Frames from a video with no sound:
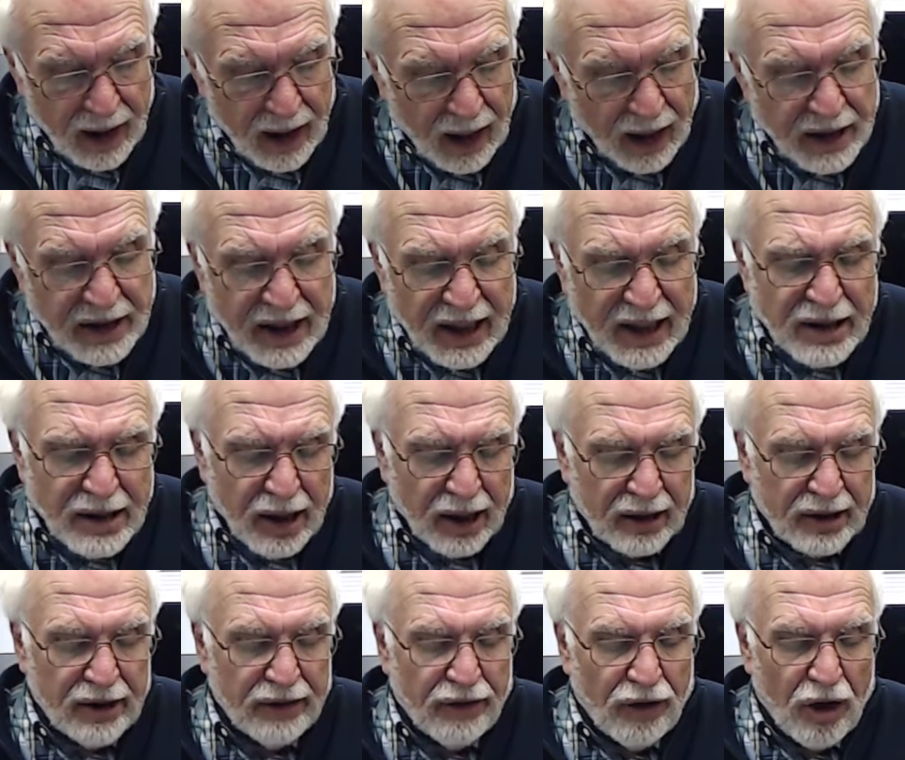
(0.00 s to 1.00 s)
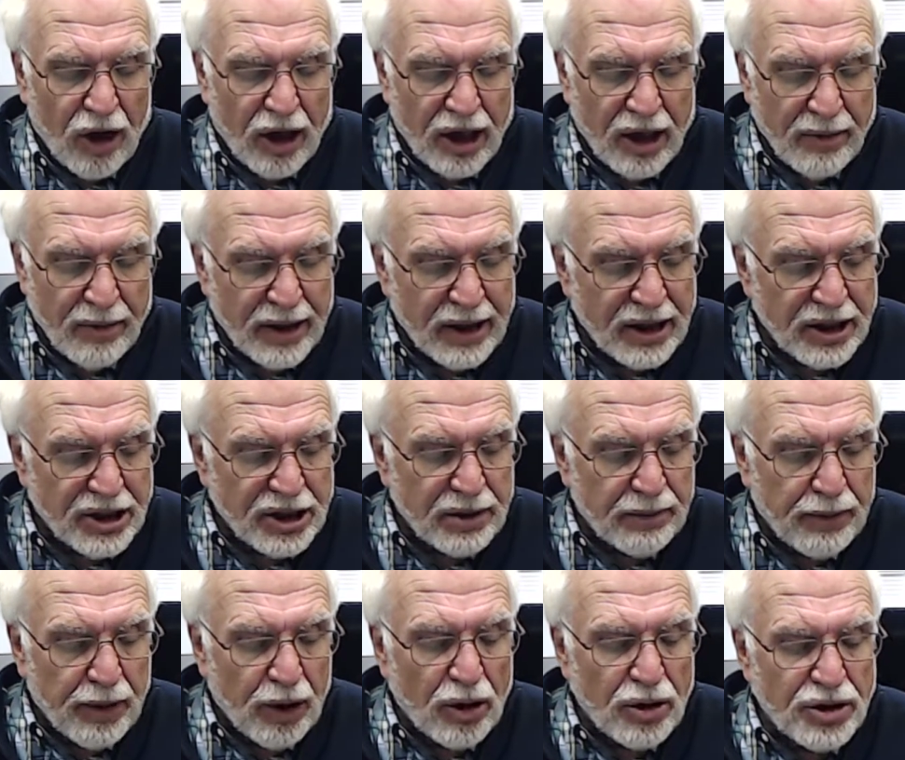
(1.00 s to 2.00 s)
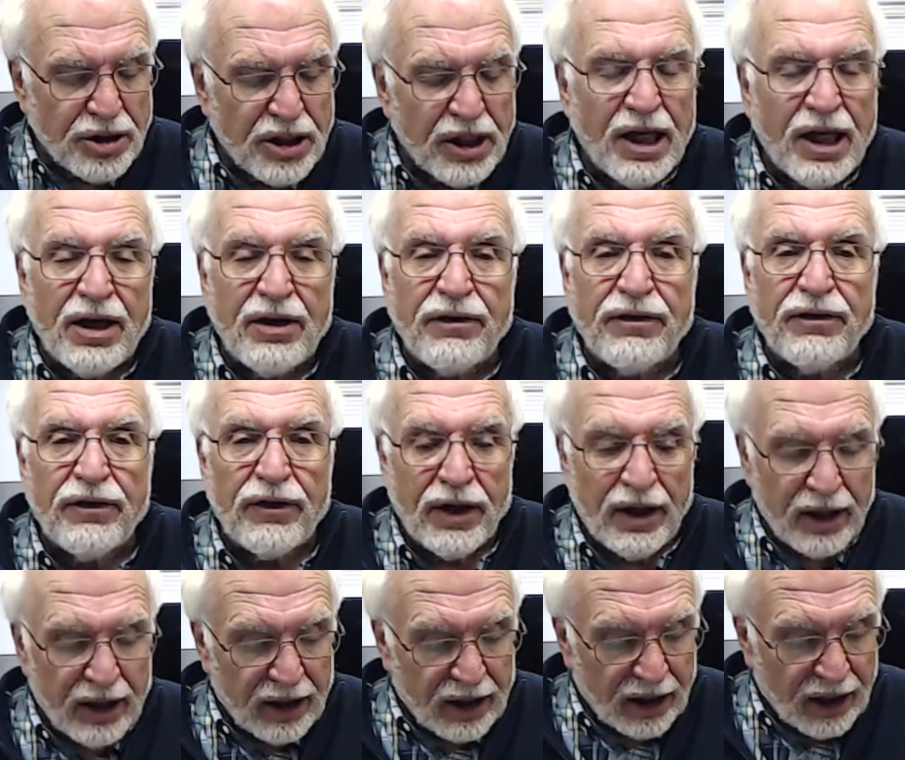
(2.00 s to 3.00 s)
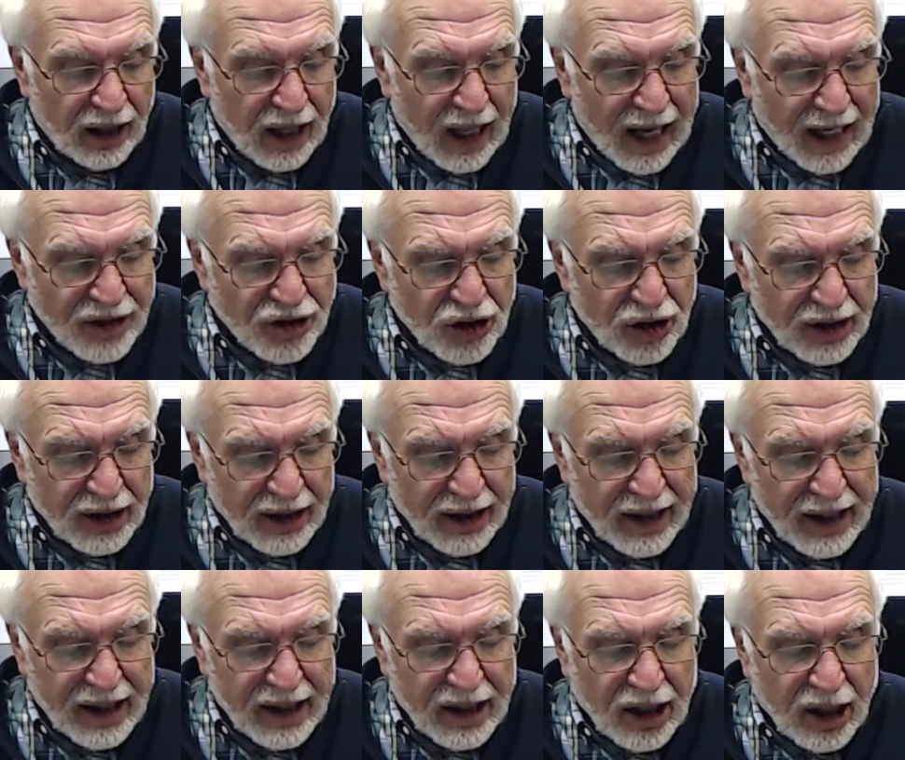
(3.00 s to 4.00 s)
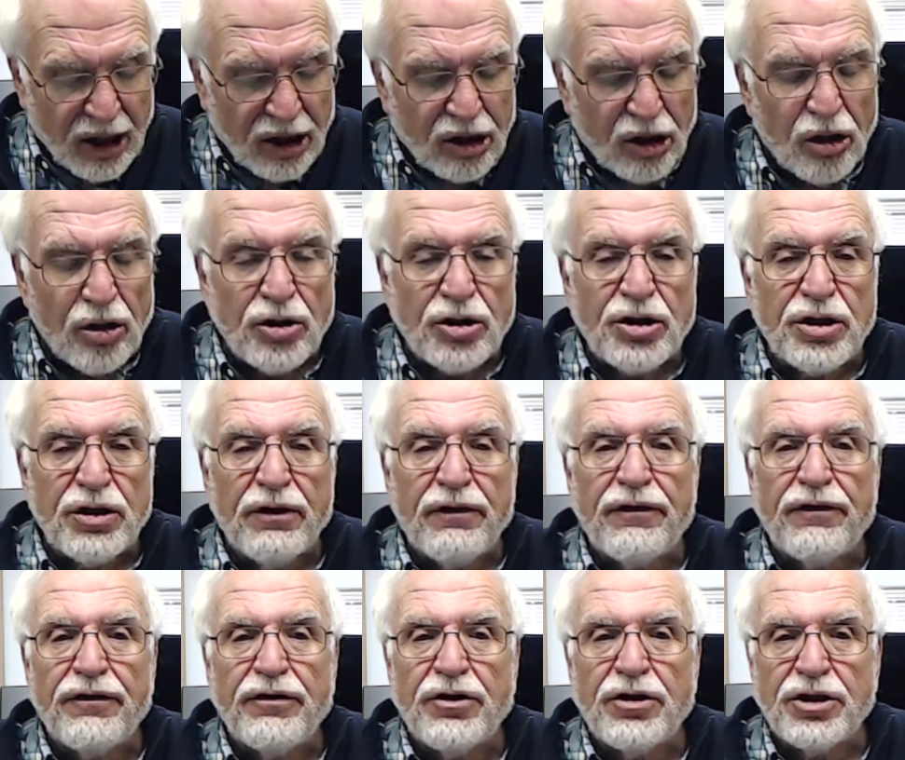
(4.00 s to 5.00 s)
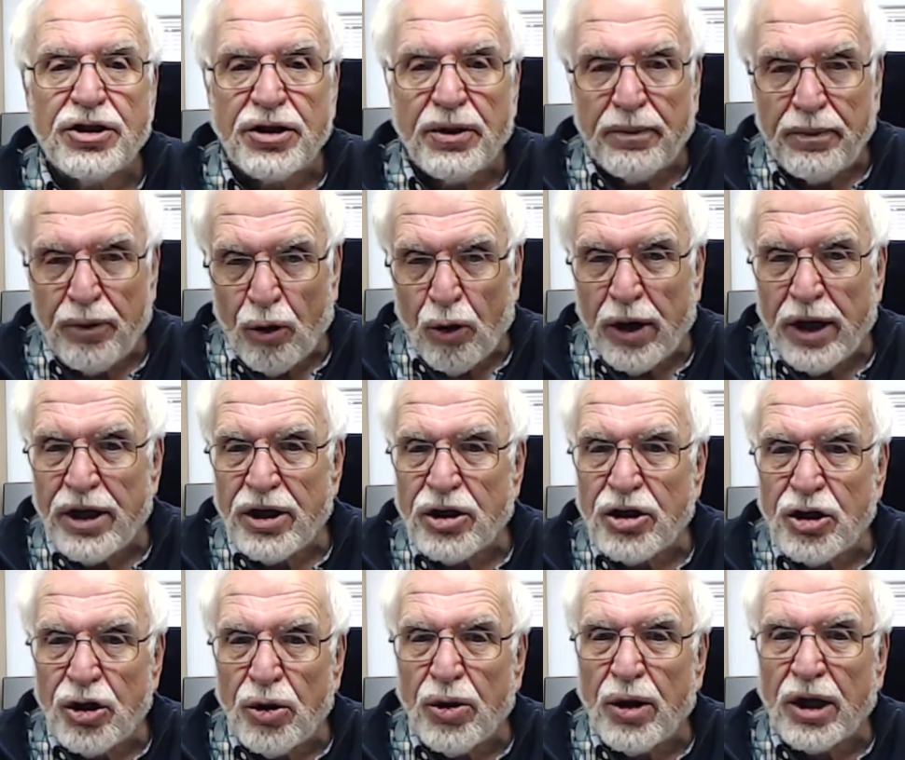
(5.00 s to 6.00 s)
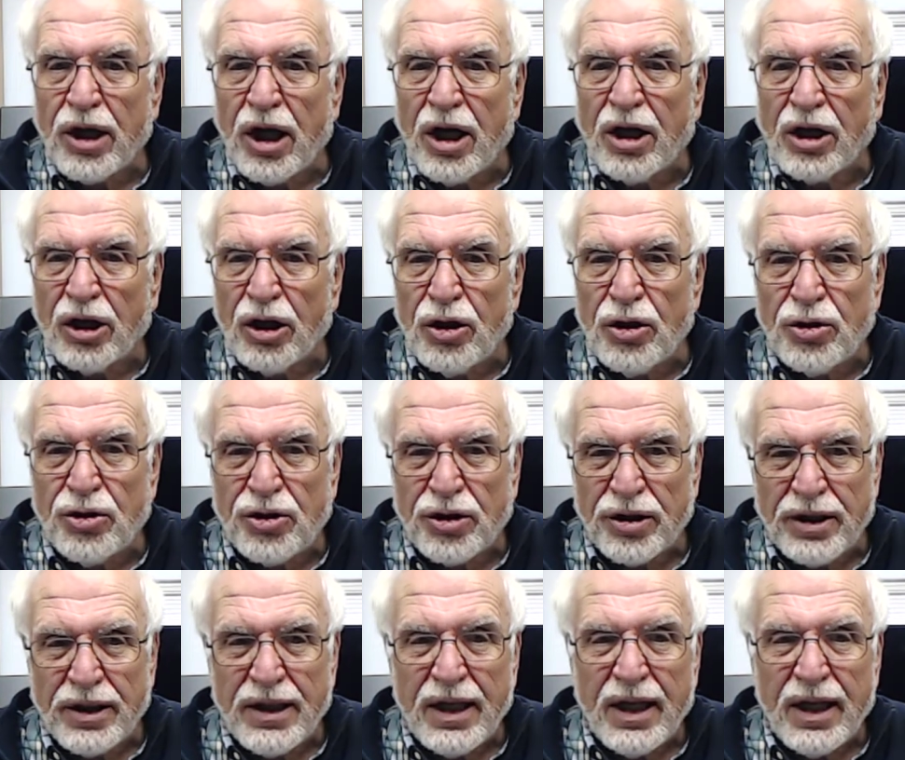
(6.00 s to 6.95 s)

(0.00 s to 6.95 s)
A deductive argument is supposed to give logically conclusive support to a conclusion.